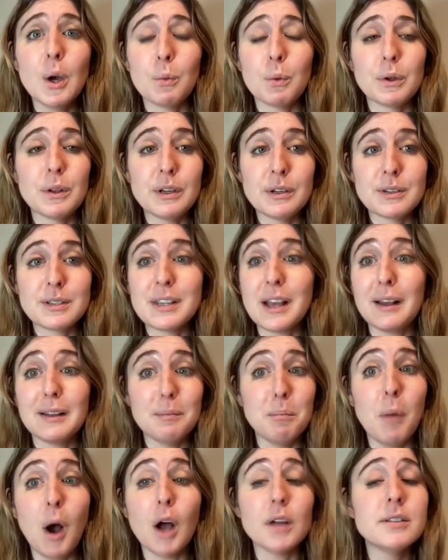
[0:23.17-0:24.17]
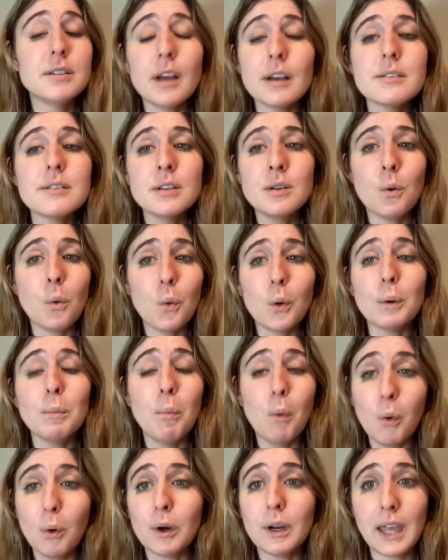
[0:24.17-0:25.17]
where there's a dozen or
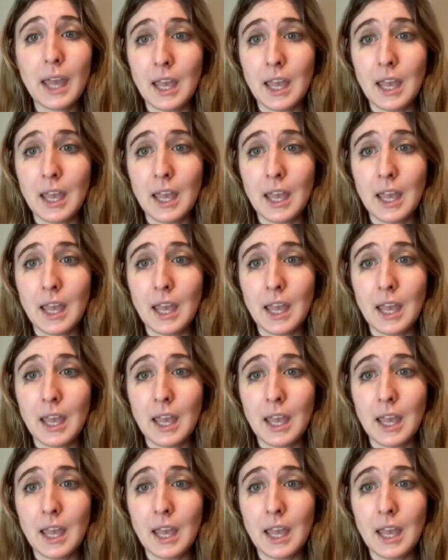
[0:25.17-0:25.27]
more